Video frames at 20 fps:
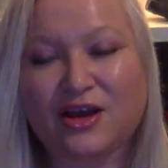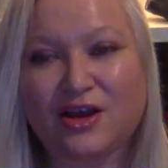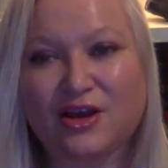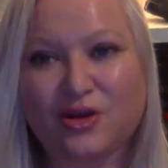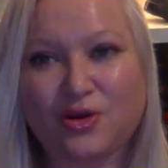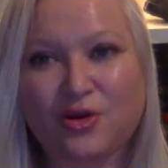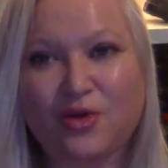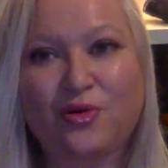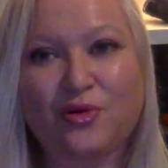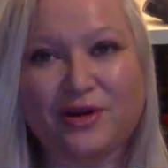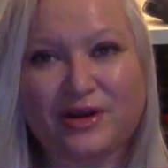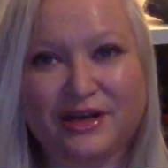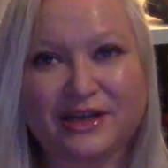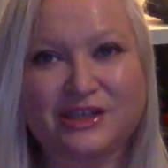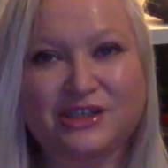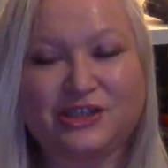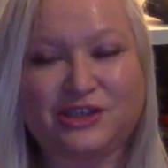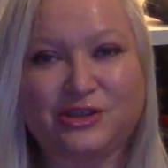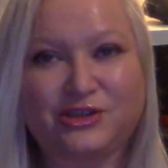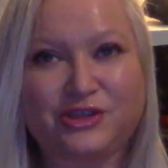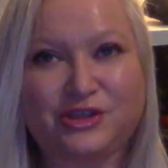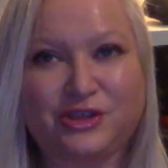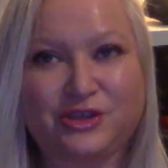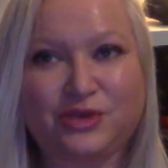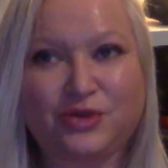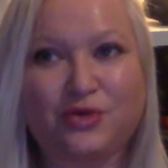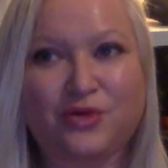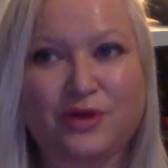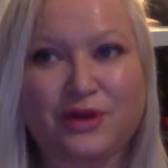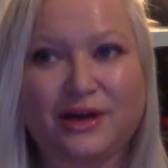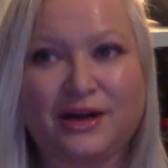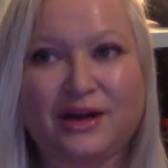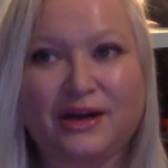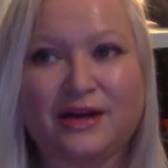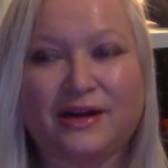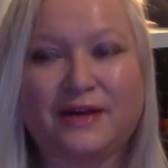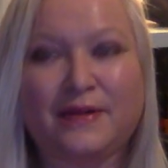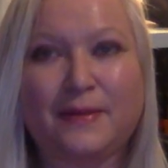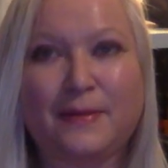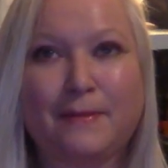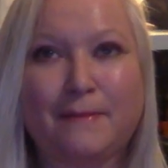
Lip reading: according to your,